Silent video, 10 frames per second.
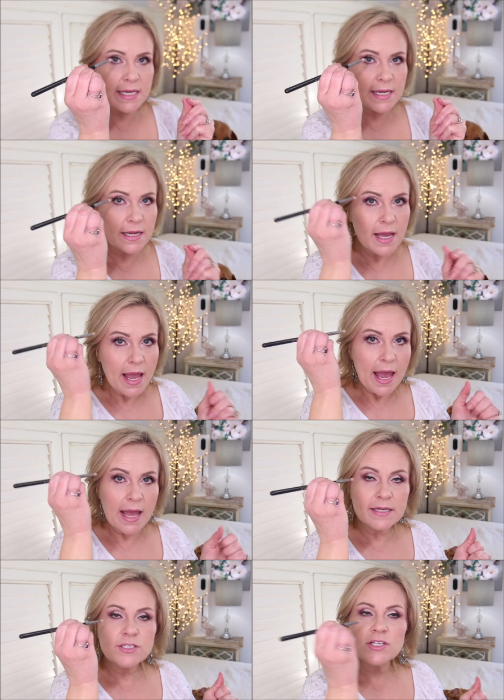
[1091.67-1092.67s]
in
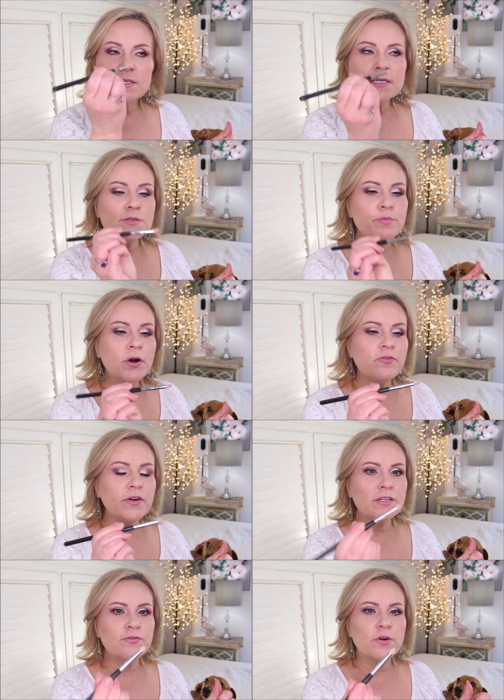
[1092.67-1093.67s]
and it just does
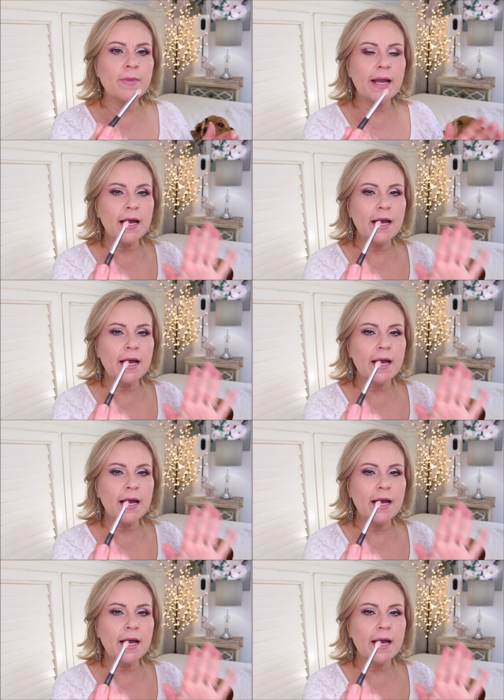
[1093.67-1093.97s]
perfect for my